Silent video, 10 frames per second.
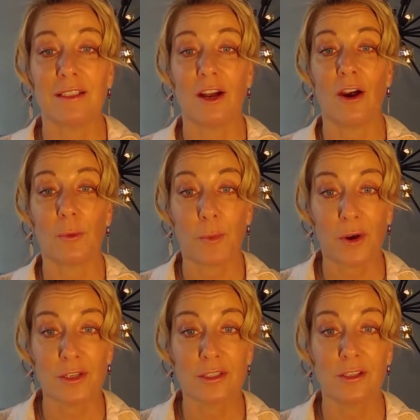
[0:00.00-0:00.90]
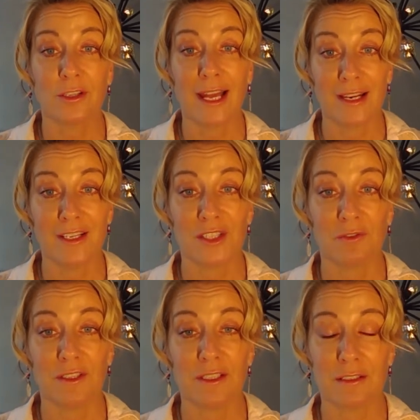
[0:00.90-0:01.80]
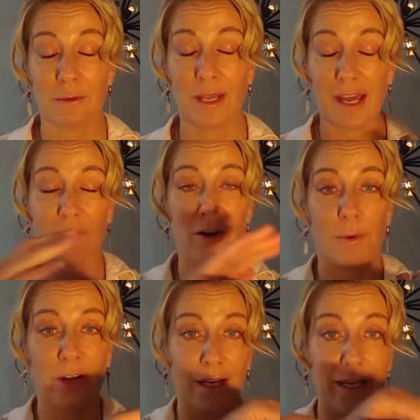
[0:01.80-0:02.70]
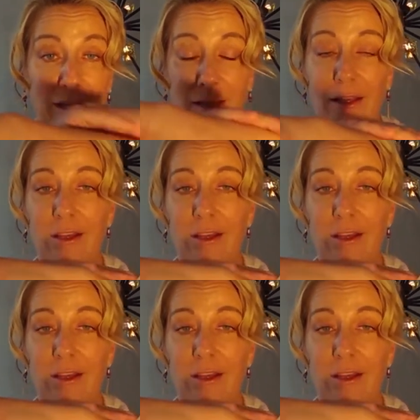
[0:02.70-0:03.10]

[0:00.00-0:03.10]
in our personal energy field. So we have our body,